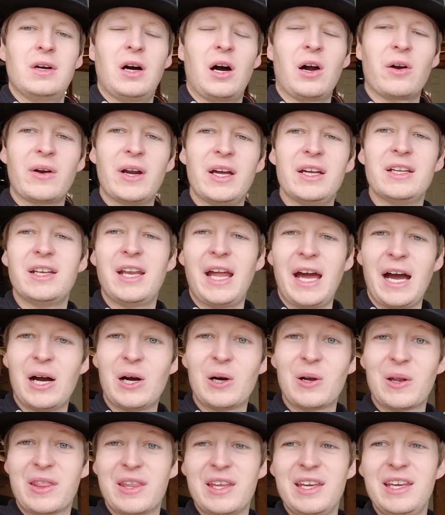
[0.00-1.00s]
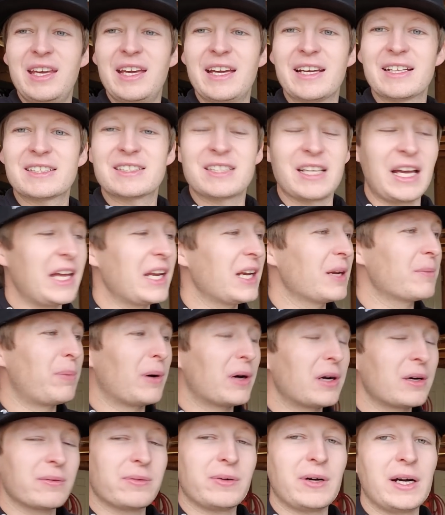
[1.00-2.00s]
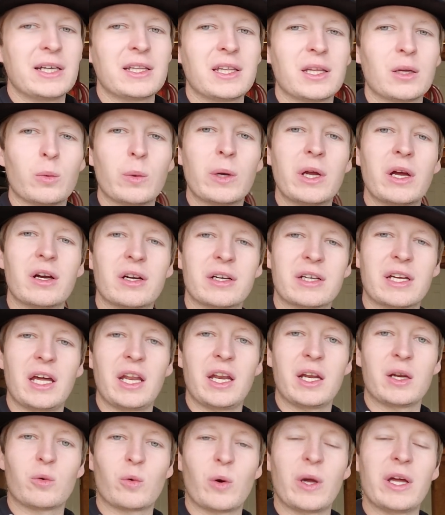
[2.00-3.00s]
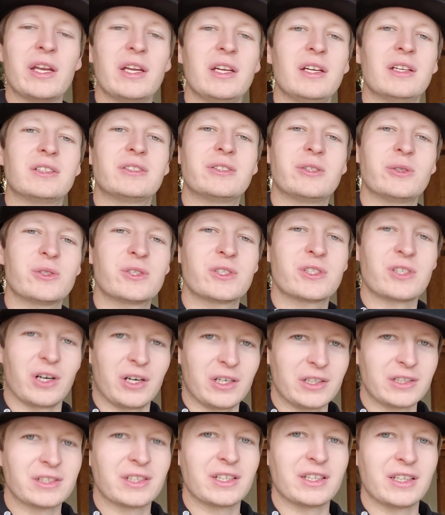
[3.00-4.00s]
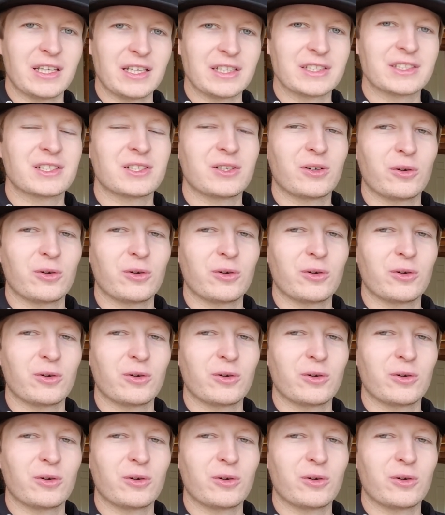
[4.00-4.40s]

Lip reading: All right, now the exciting part, finally, we are getting ready to start this